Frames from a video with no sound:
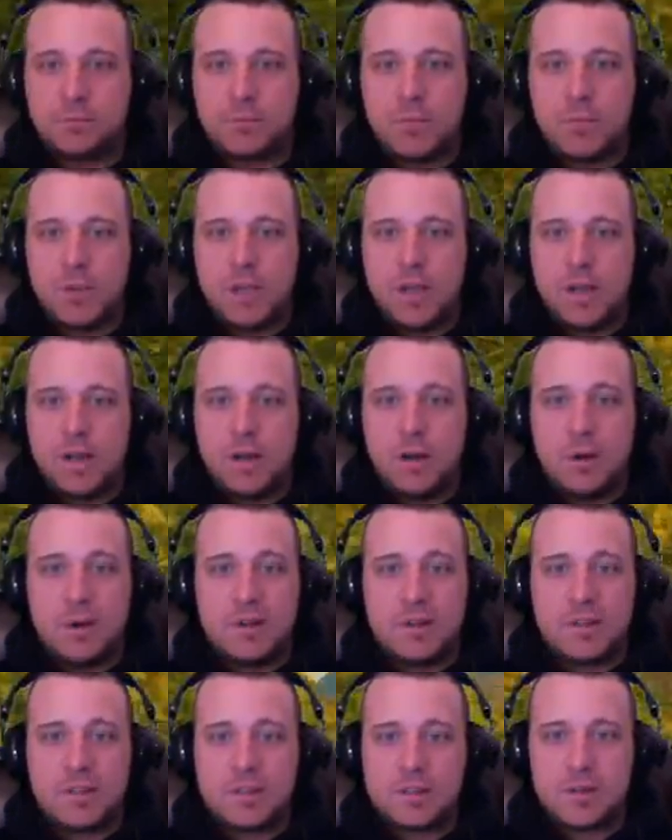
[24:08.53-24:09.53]
Okay, it
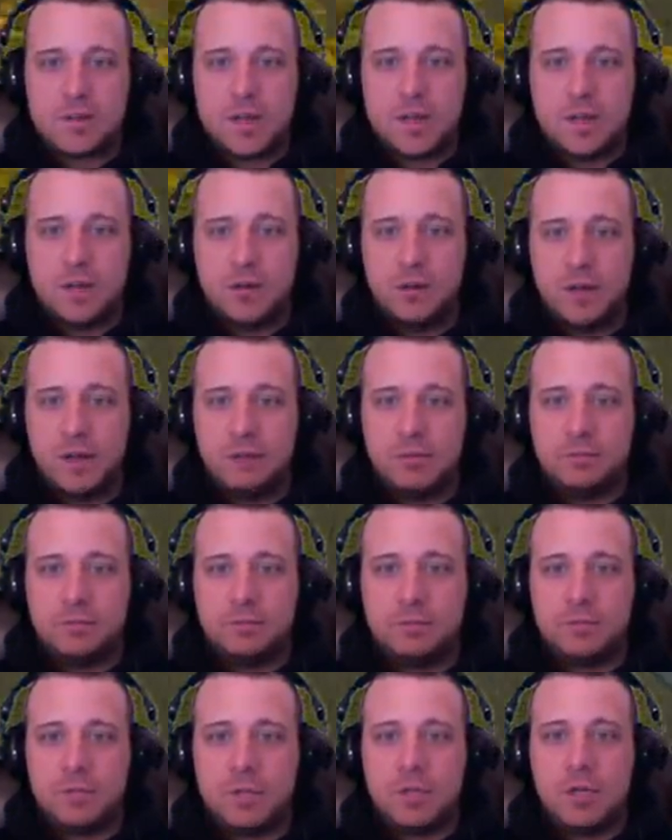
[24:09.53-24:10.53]
always is. I know that.
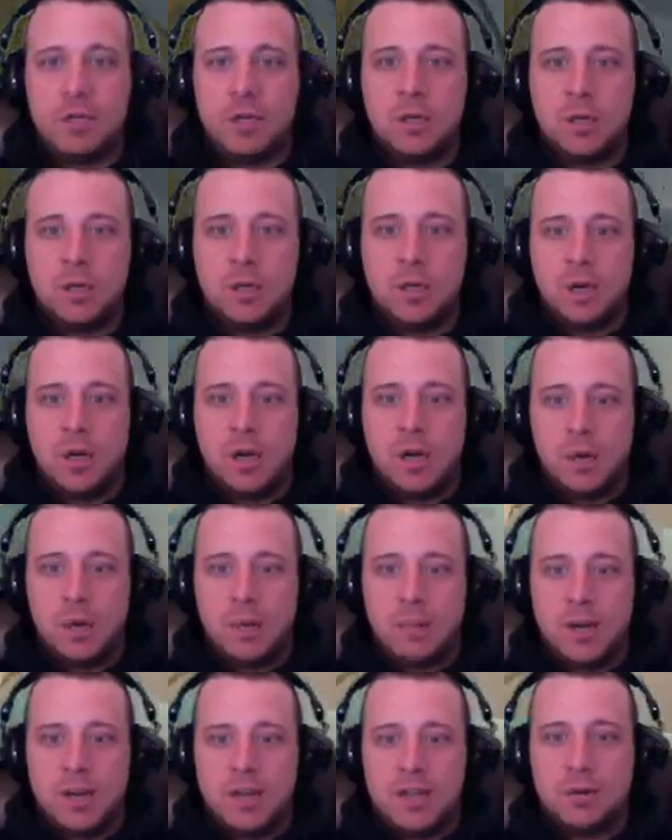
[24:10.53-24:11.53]

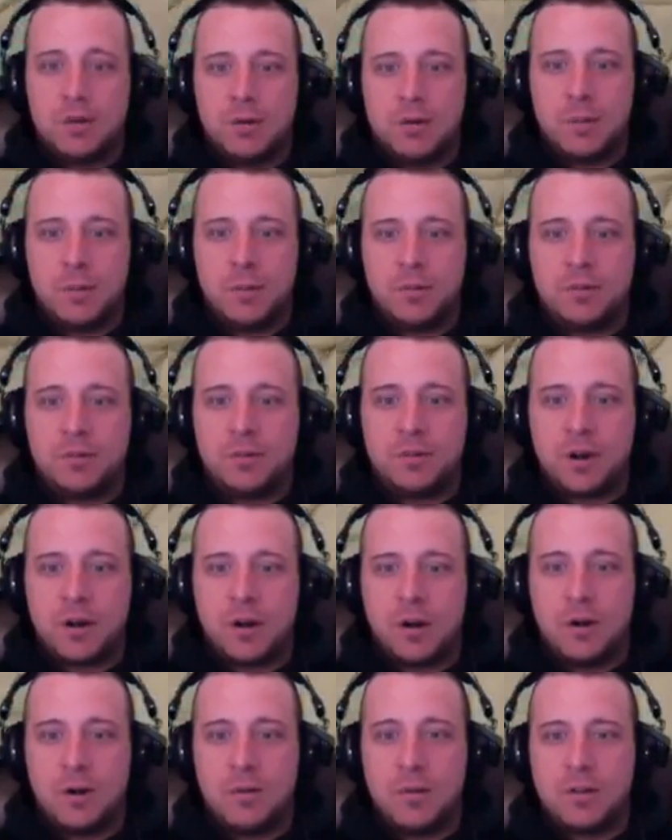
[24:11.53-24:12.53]
My interrupts are
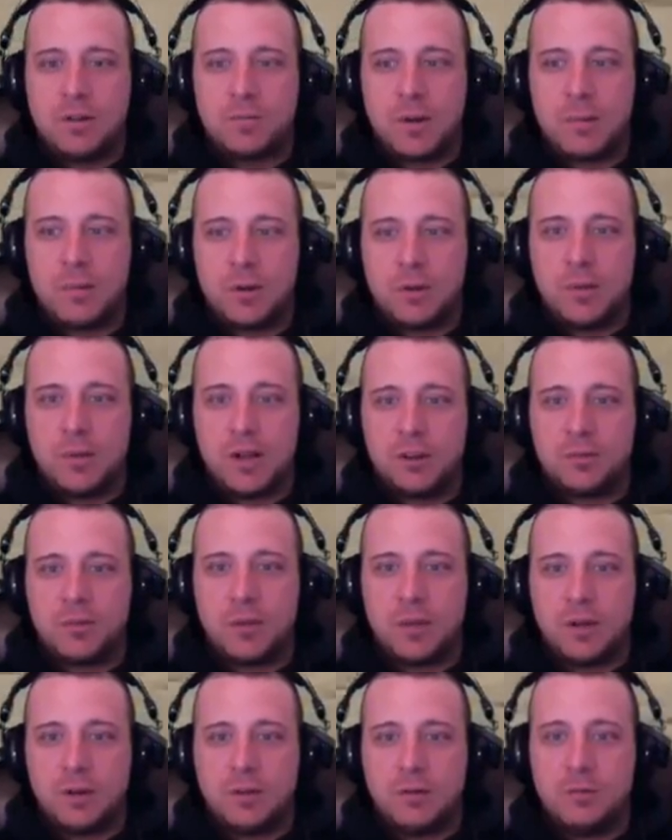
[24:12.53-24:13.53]
always my middle mouse
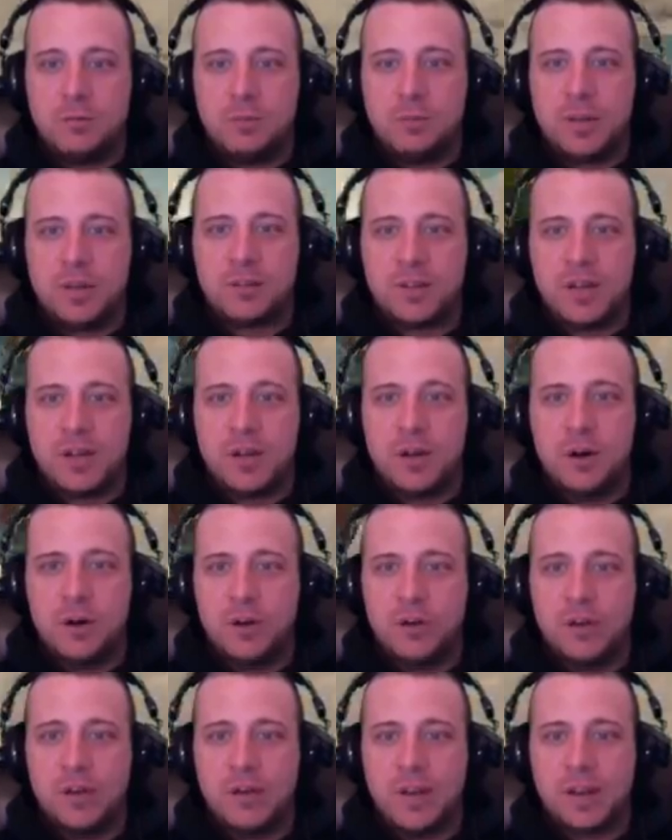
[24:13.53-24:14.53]
button because I
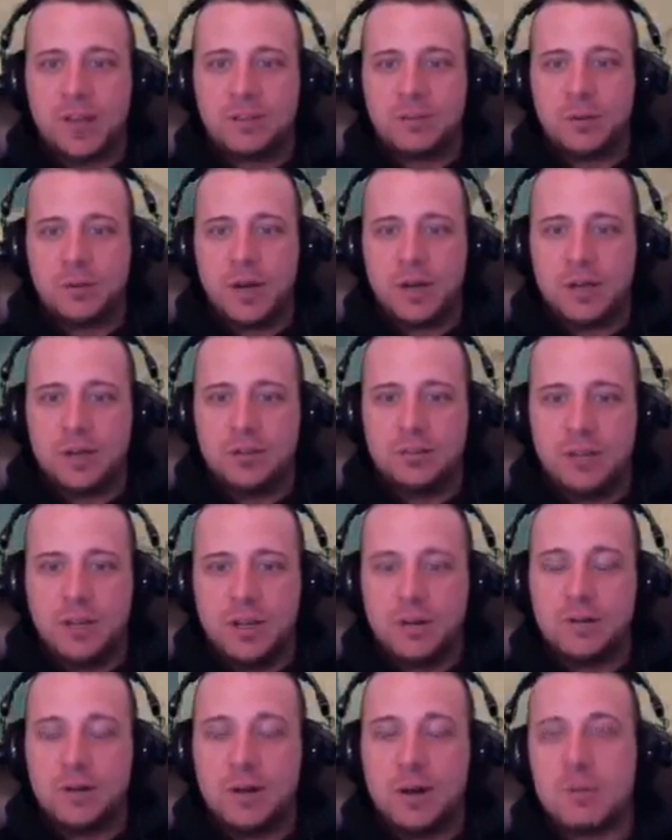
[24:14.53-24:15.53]
know that that's what I use to
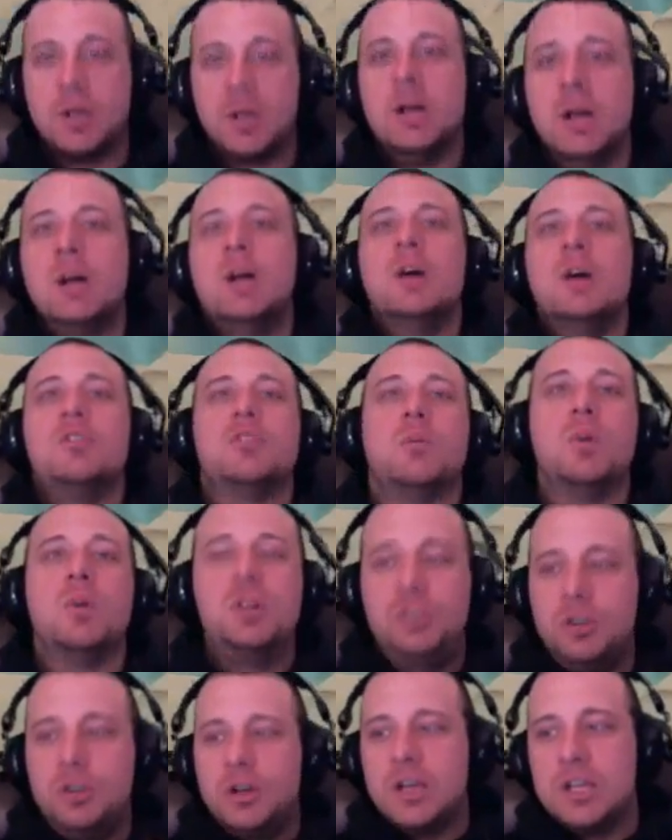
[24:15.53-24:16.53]
interrupt. So
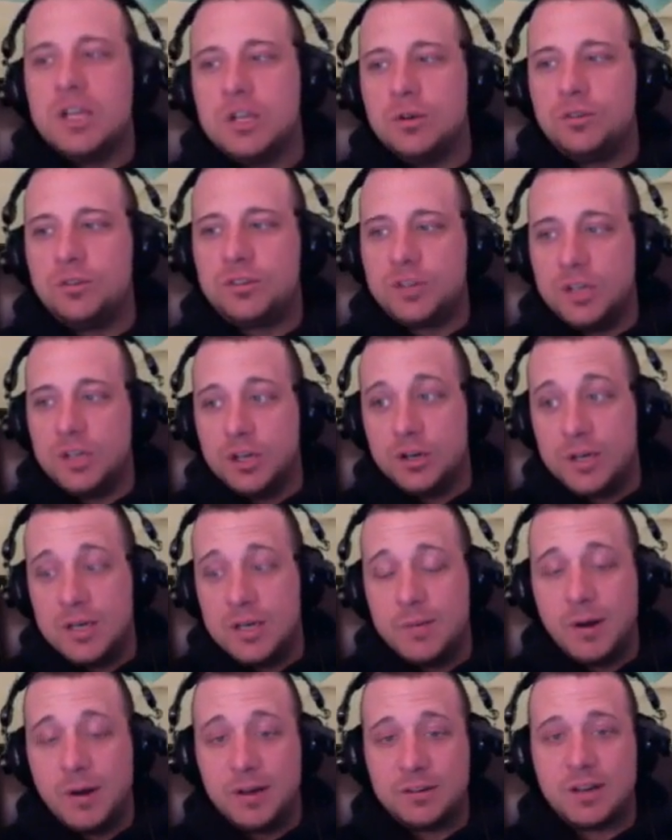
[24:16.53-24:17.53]
once you get used to your key
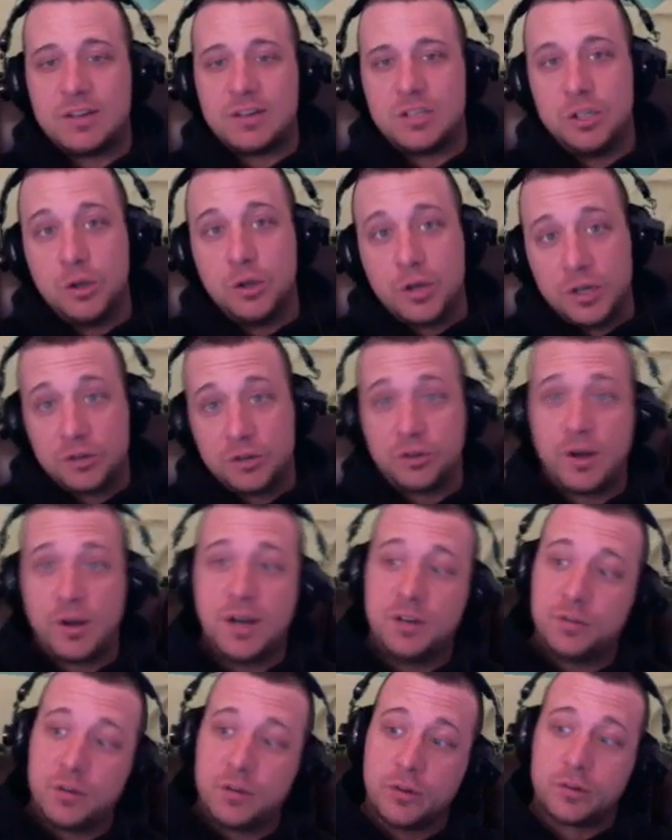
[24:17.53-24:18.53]
bindings, guys, you can
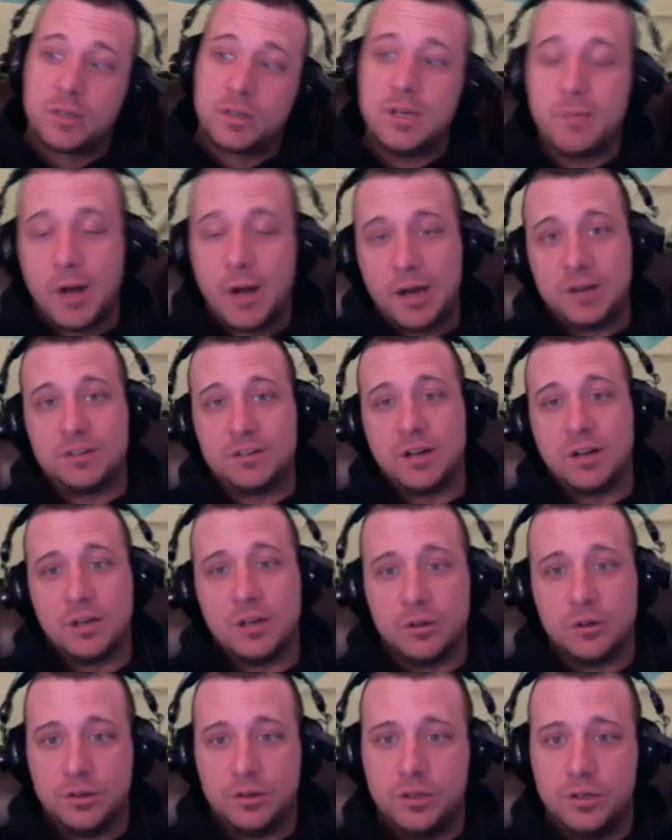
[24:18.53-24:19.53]
transfer those key bindings onto
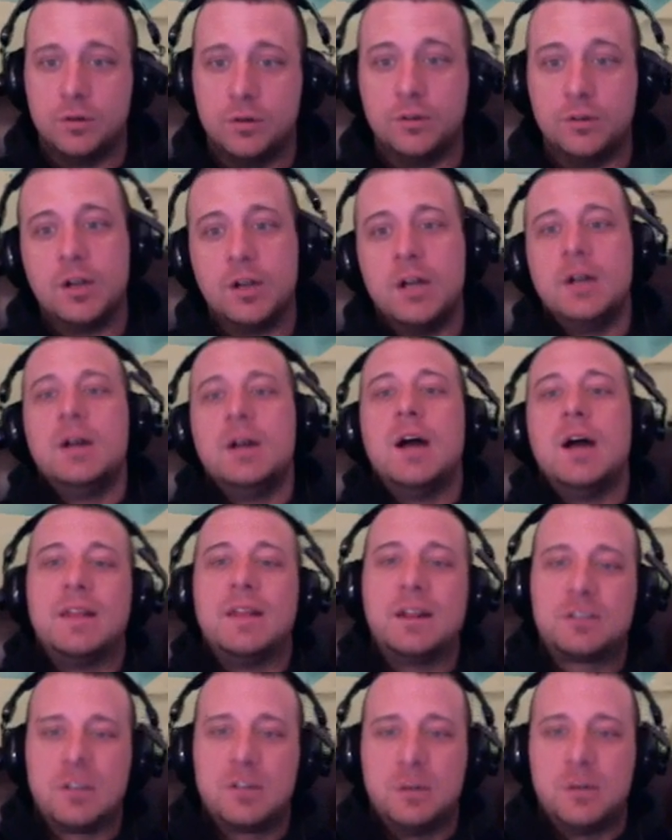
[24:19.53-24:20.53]
other tunes, and
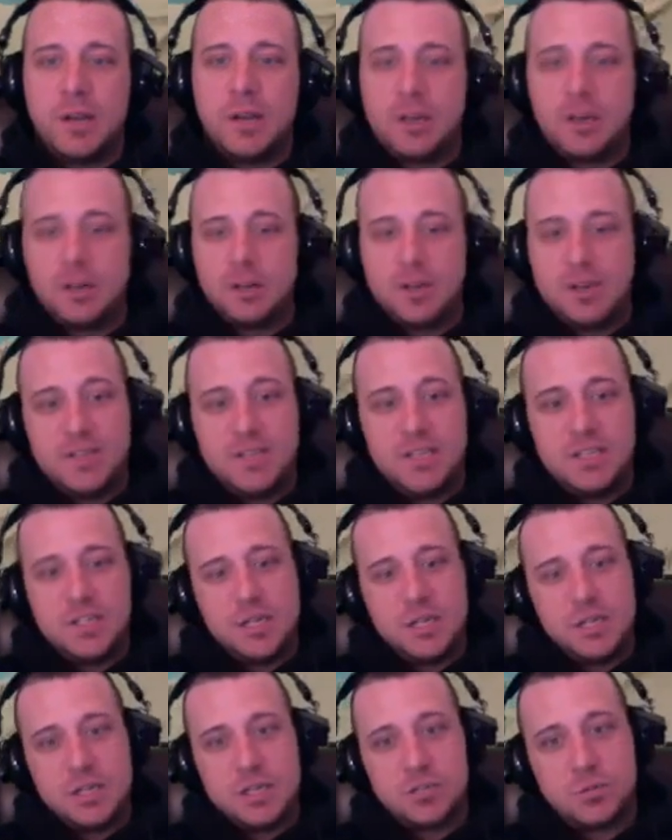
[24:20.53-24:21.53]
that's going to make your life
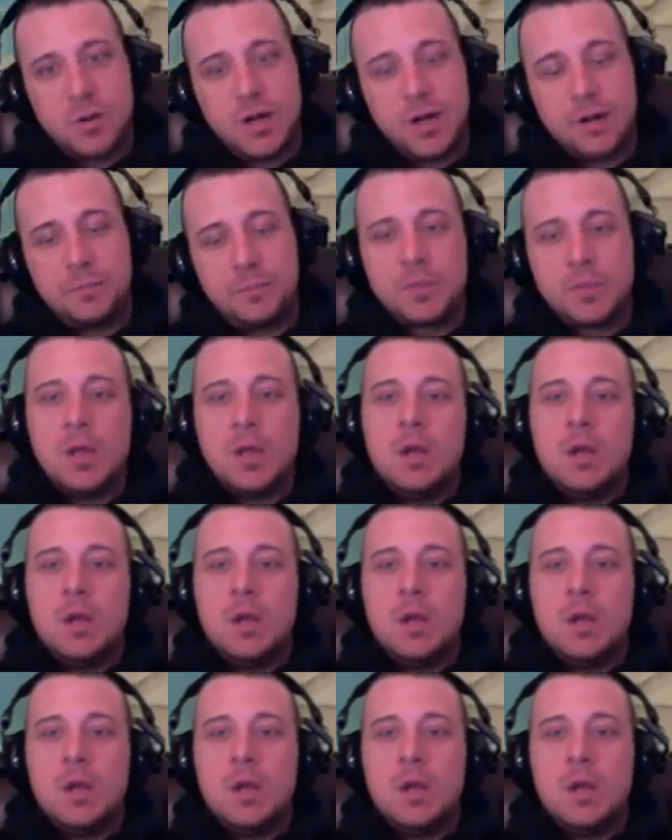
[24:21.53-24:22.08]
easier as well.